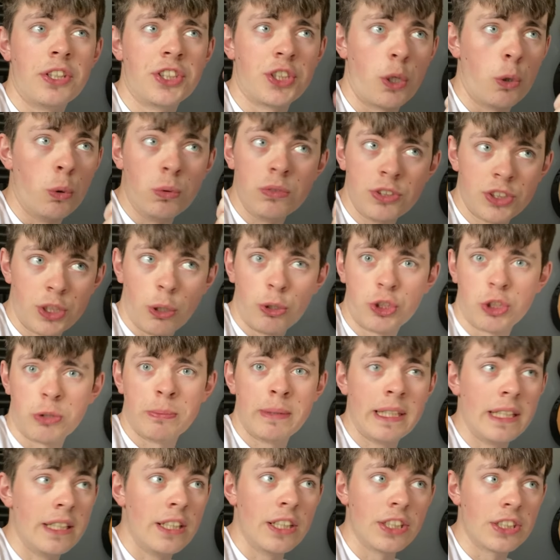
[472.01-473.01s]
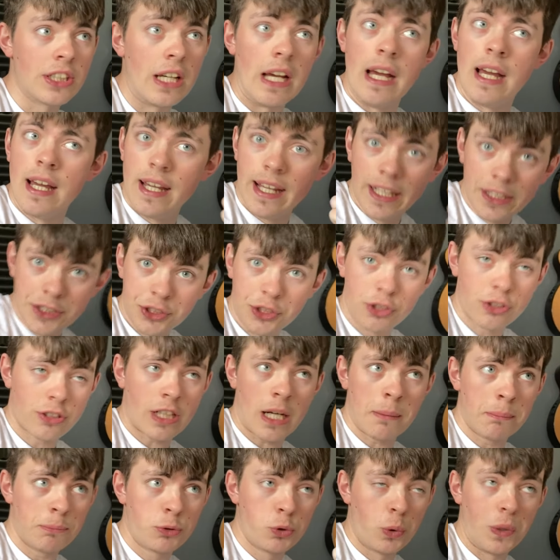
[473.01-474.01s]
So, social medias,
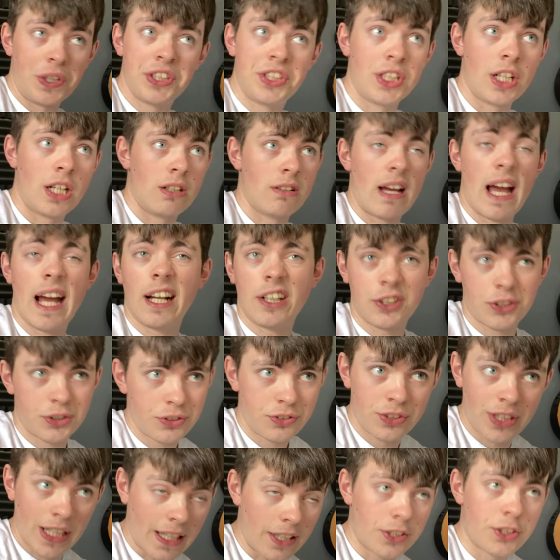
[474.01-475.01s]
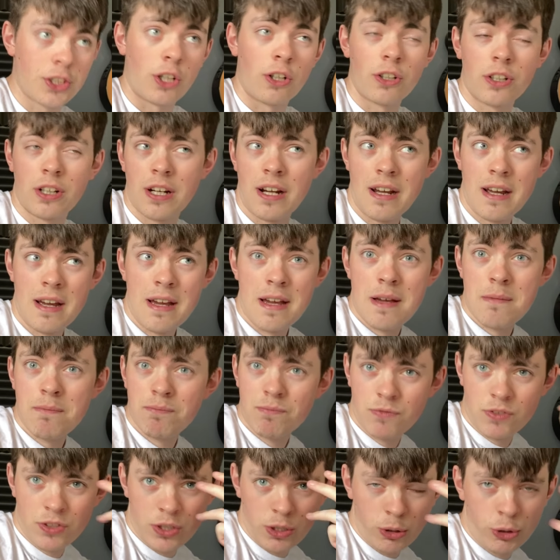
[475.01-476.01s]
Instagram, Twitter, X, TikTok,
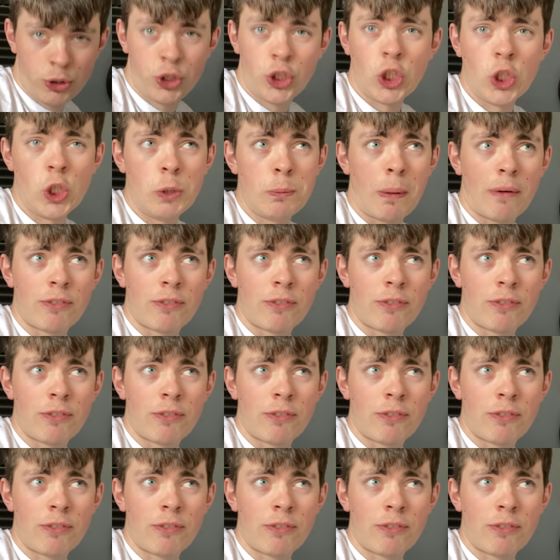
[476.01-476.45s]
YouTube.